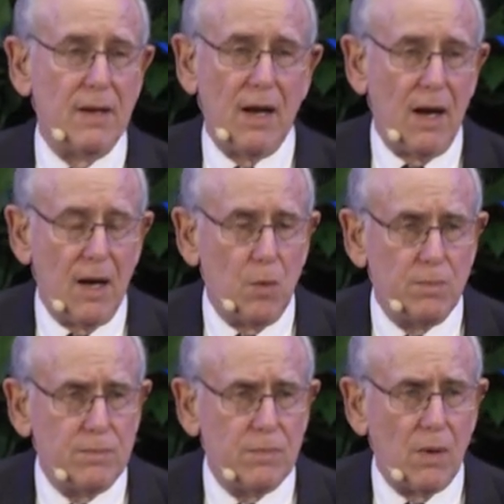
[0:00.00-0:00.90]

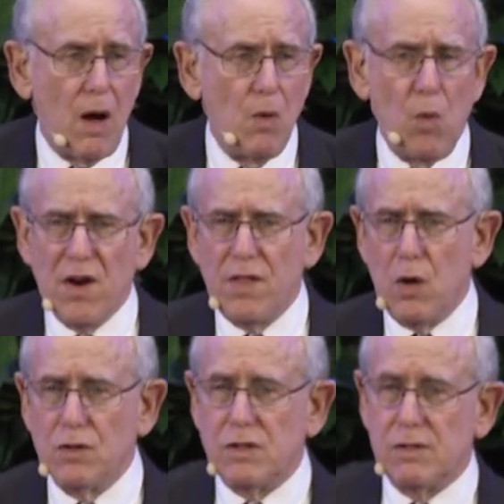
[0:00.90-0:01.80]
on one of
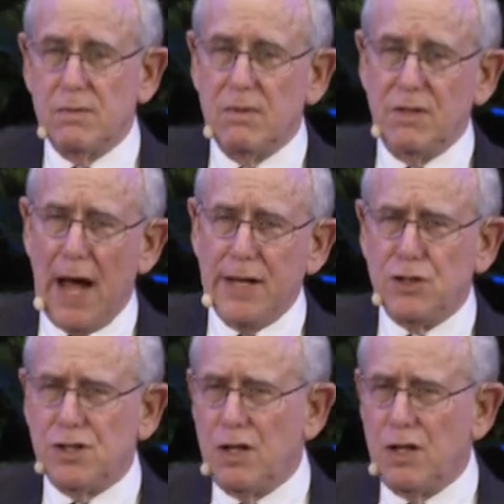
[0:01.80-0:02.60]
those nights,